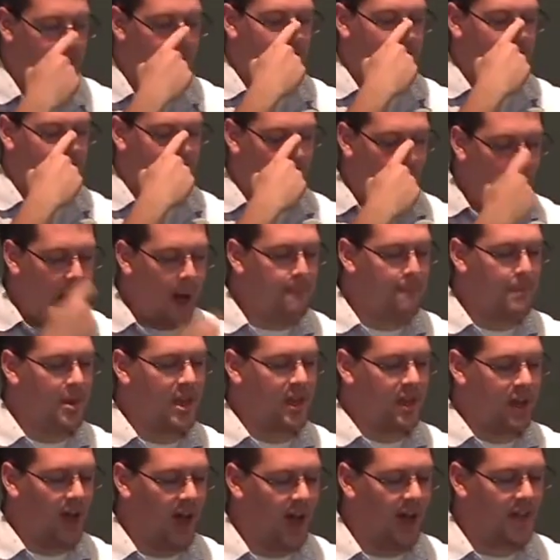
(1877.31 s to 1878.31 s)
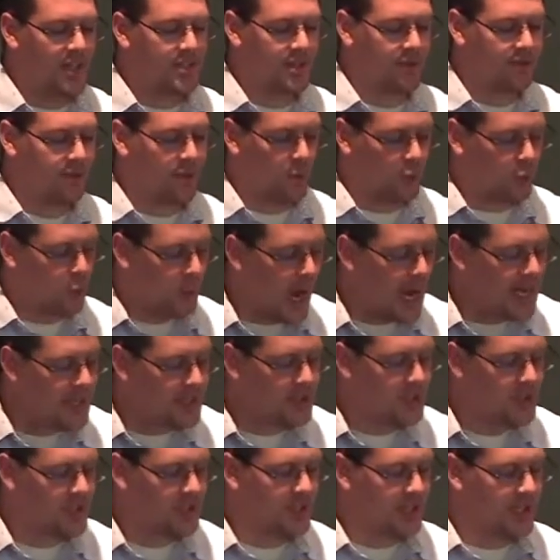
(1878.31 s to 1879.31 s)
not because of the
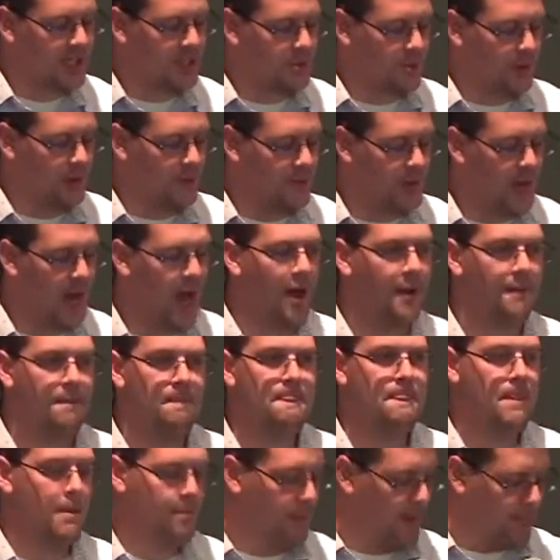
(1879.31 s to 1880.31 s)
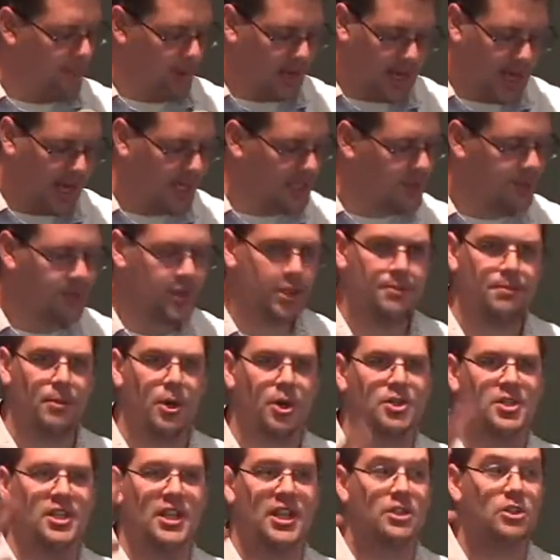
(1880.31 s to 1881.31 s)
righteous things we've done, but because of his
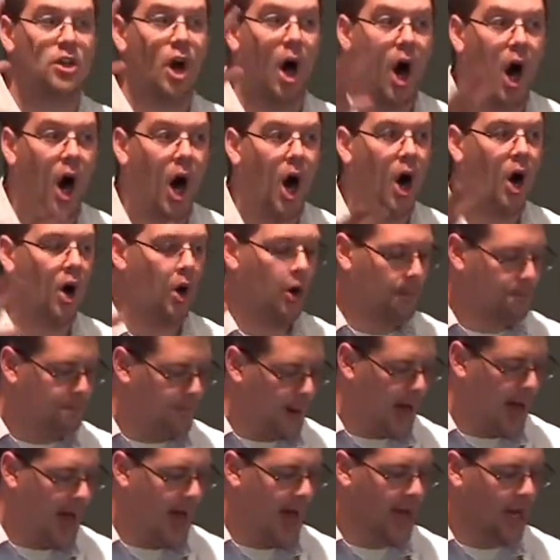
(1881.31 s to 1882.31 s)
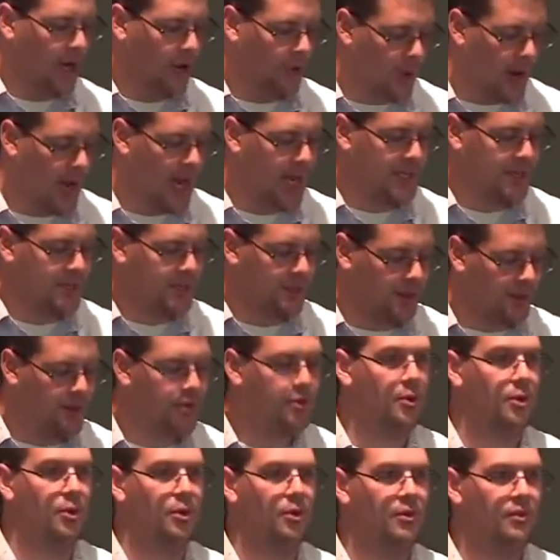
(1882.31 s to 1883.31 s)
mercy. It's all by grace
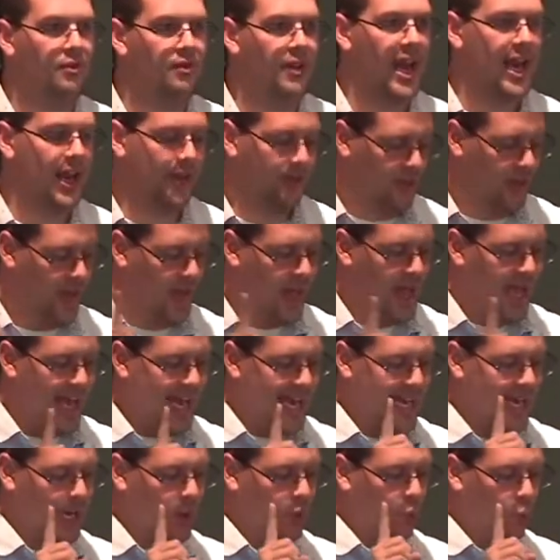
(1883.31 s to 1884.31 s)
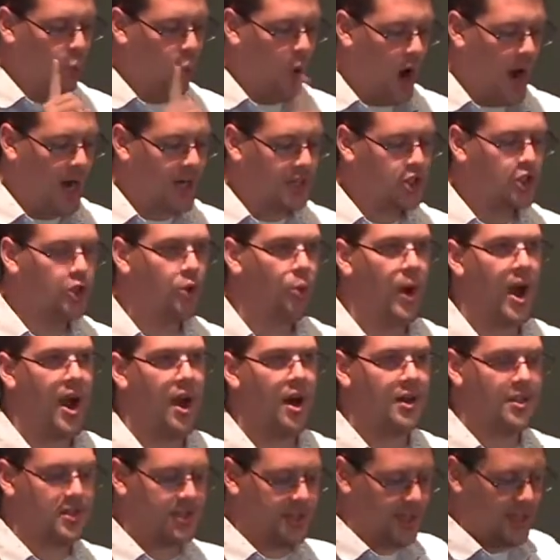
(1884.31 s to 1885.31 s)
through faith. He washed away our
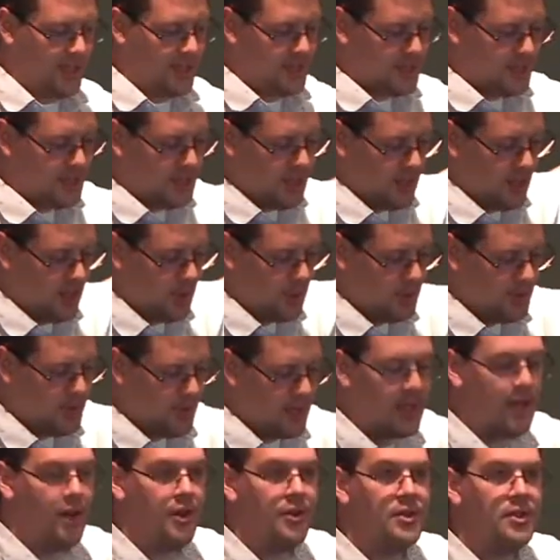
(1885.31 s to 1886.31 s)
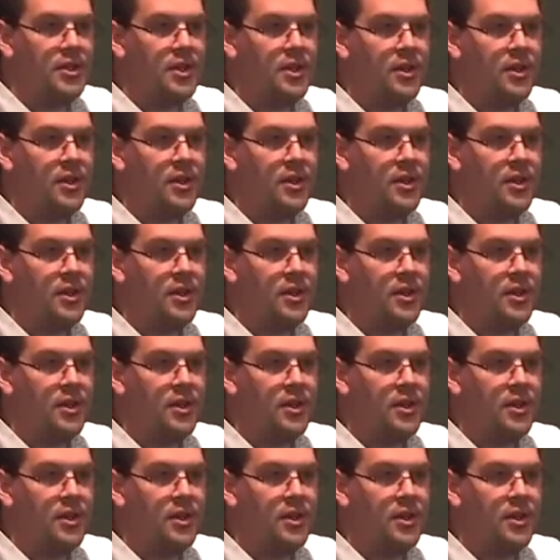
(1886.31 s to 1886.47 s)
sins, dealing with the guilt